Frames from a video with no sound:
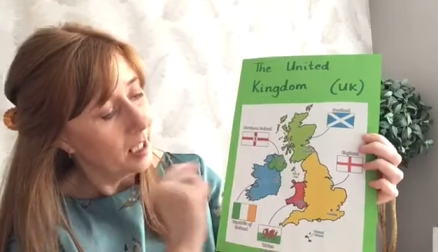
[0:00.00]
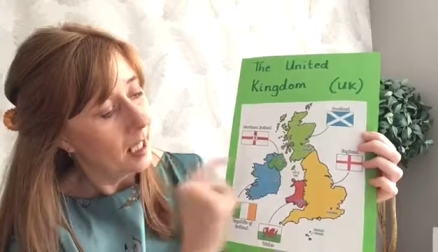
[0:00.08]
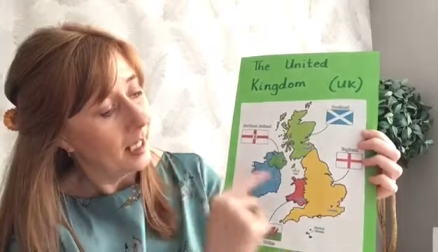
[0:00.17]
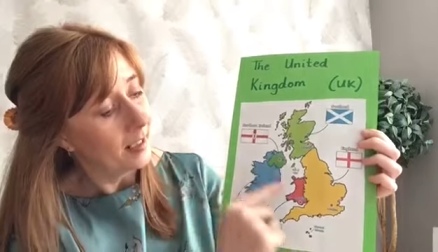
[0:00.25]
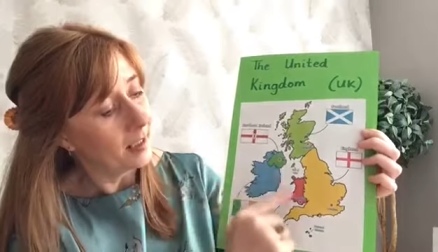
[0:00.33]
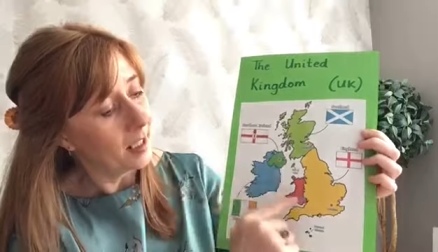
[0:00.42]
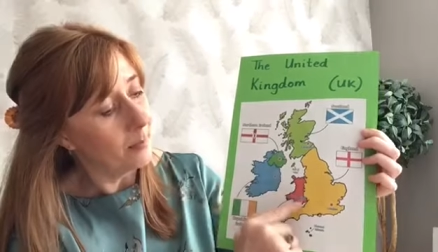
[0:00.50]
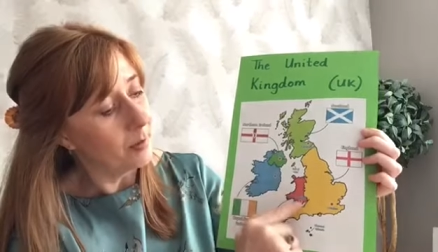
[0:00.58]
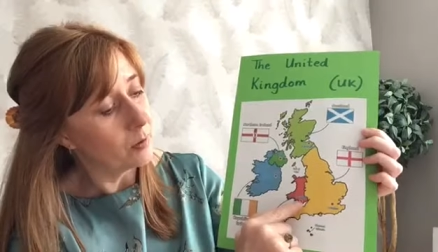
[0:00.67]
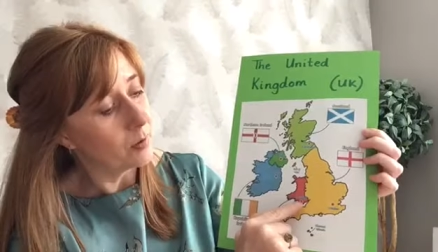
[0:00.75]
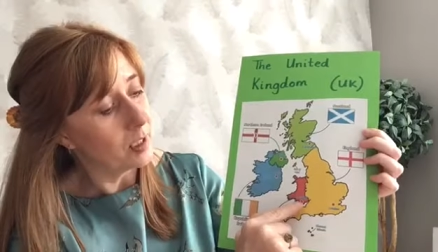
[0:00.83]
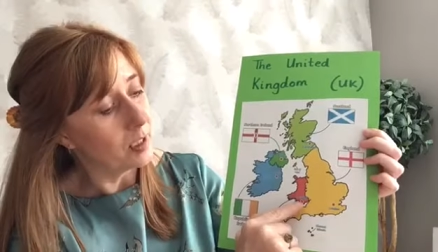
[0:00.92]
And the
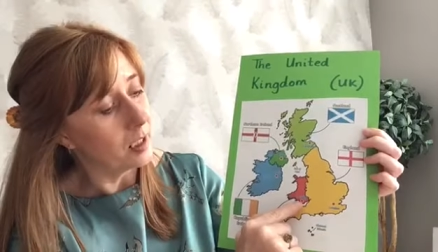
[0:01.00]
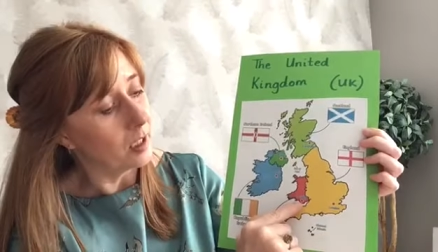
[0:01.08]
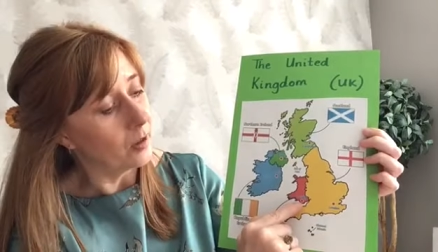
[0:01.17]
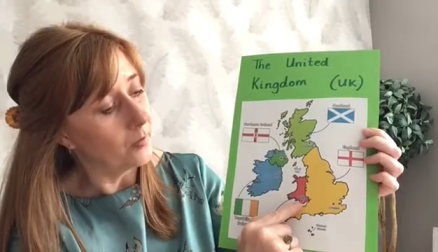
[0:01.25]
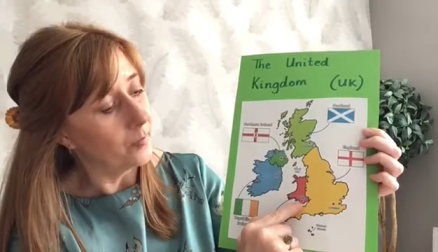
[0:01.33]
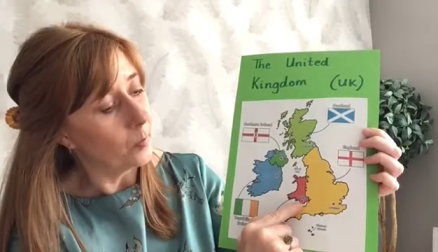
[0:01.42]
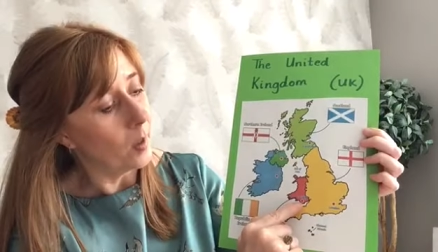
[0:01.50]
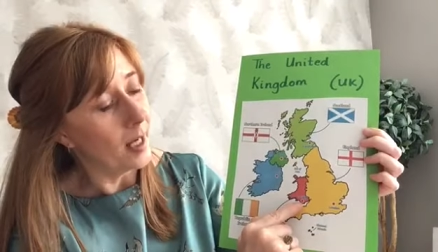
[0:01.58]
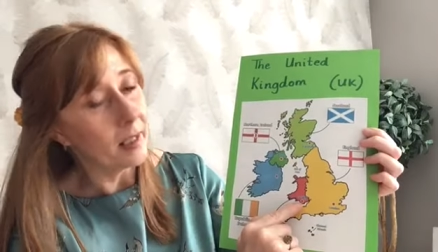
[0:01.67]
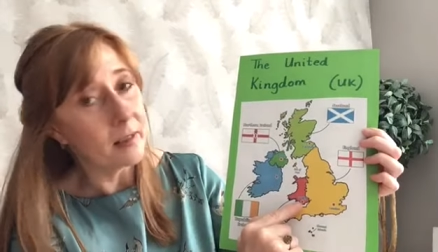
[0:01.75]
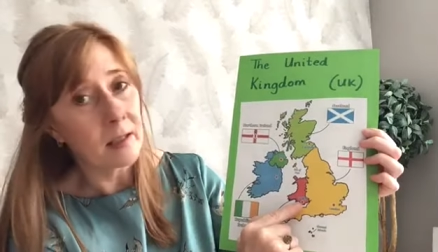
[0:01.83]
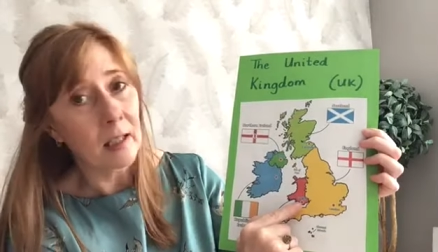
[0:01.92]
capital city of
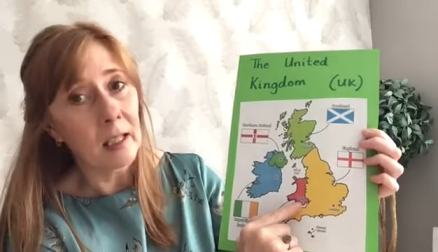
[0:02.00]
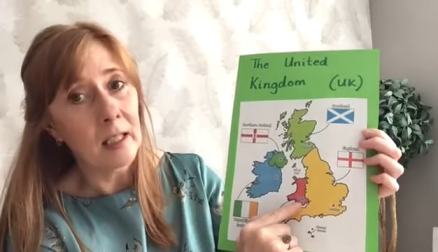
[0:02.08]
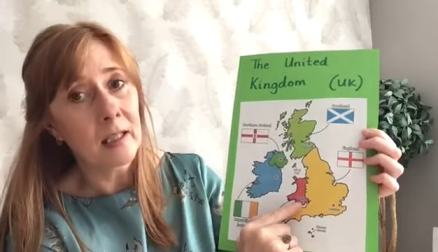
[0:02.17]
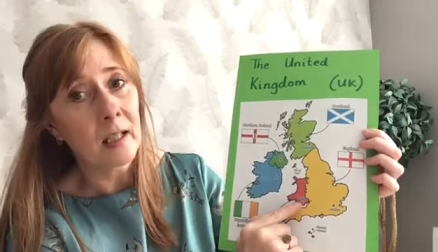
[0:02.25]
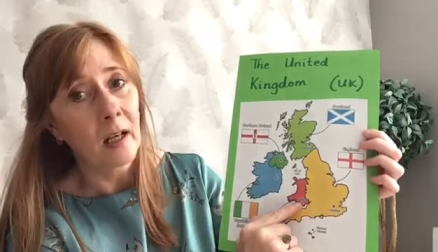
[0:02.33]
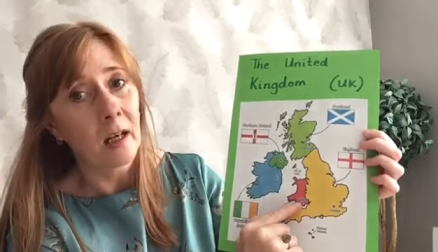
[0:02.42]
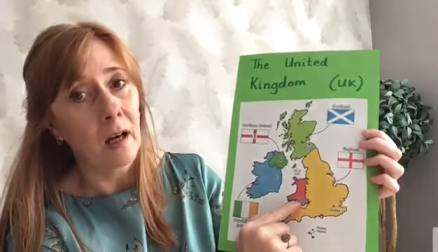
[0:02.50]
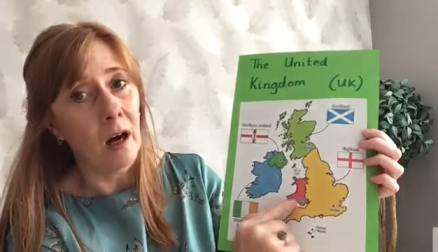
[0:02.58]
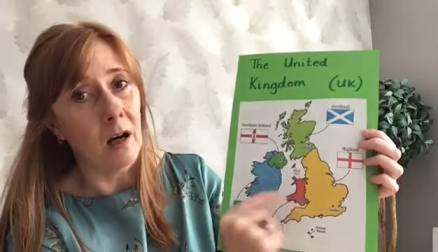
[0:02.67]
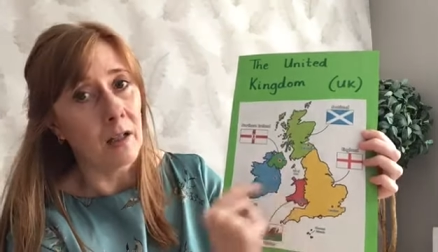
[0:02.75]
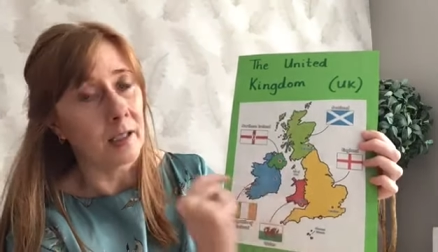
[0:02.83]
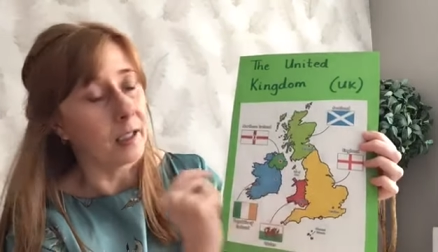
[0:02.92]
Wales is
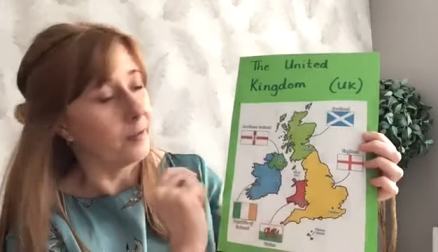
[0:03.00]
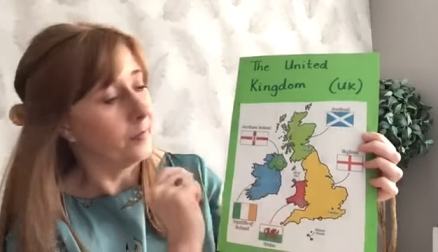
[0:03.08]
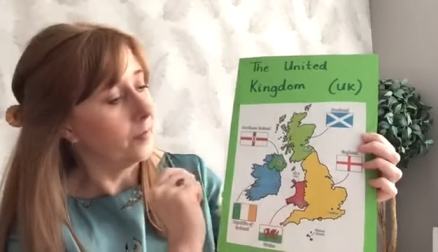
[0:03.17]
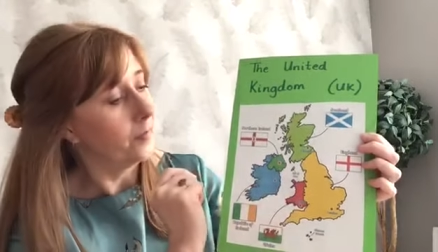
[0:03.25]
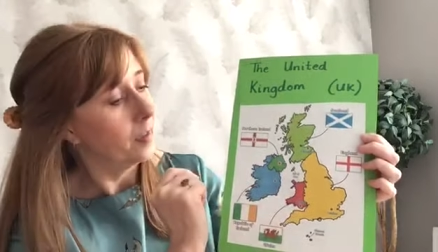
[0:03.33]
Cardiff.